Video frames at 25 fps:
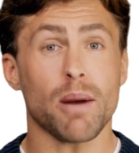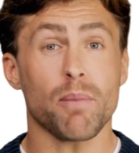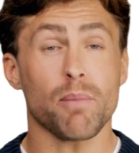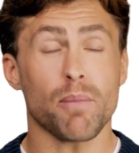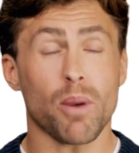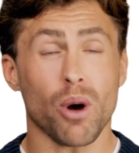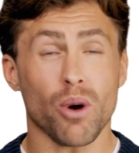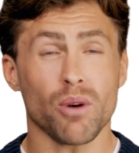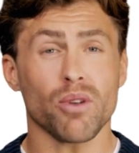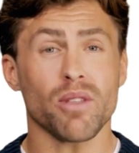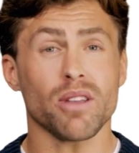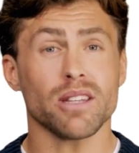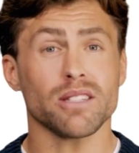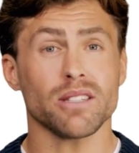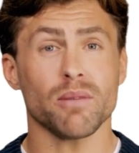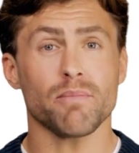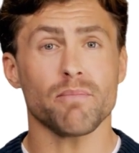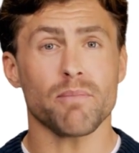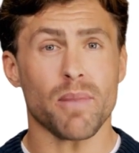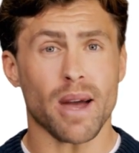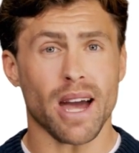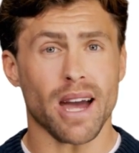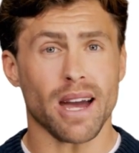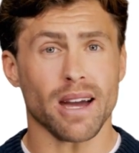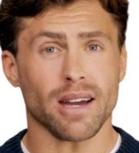both as a
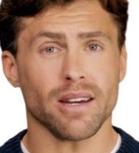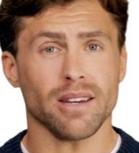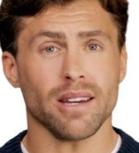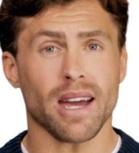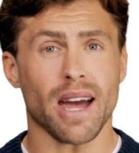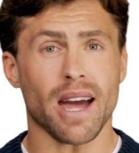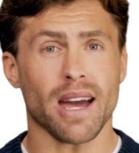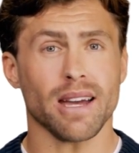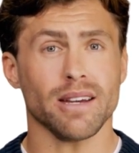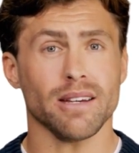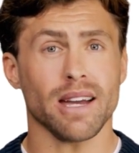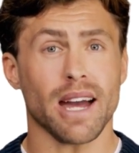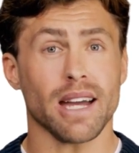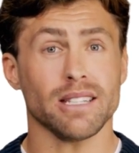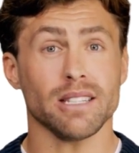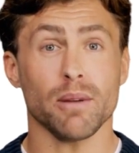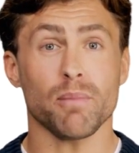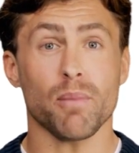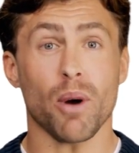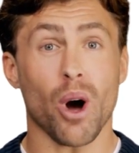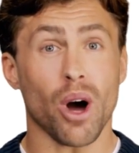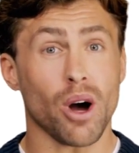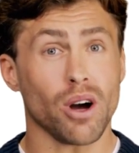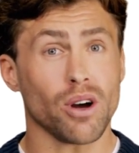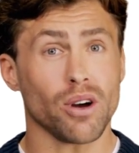man and as a
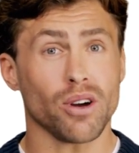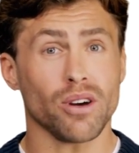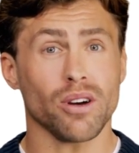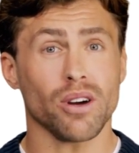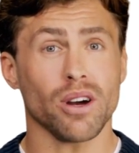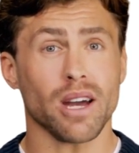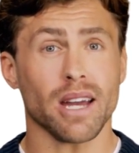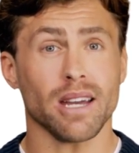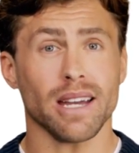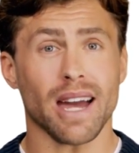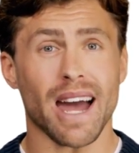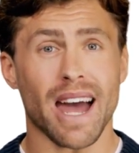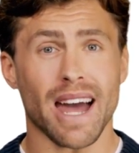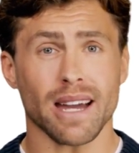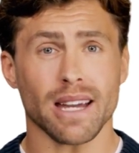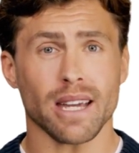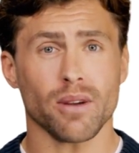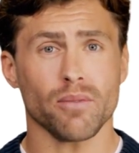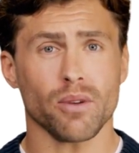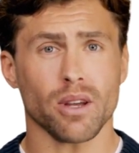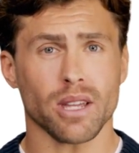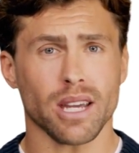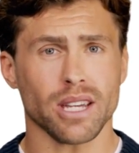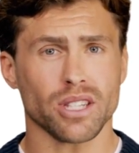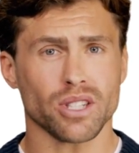partner in any
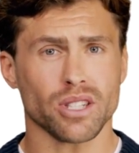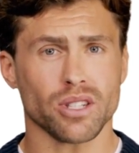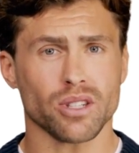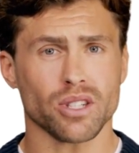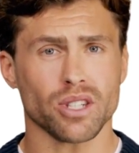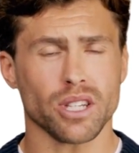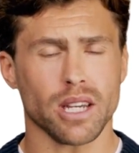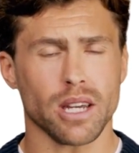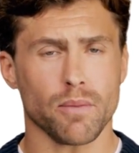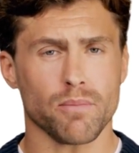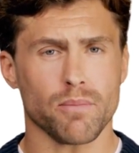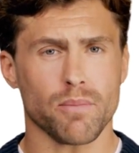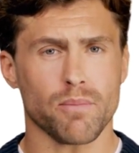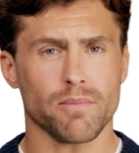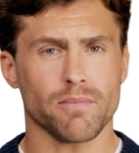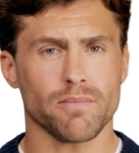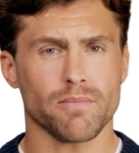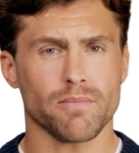relationship.